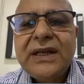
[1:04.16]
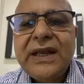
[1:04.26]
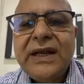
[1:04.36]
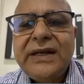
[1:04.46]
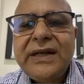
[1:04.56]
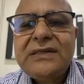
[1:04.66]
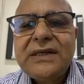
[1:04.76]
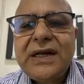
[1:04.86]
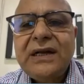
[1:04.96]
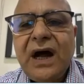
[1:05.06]
Indians
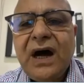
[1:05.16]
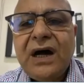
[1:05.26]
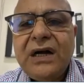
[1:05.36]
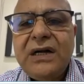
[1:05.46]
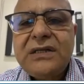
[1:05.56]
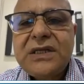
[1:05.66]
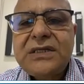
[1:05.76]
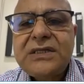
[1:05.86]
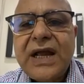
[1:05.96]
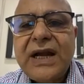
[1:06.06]
get heart
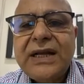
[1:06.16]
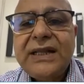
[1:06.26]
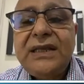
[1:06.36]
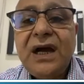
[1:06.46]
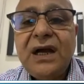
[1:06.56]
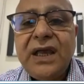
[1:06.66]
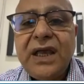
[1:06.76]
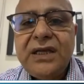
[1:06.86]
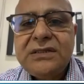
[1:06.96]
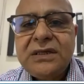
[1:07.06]
disease at a young
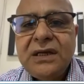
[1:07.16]
age,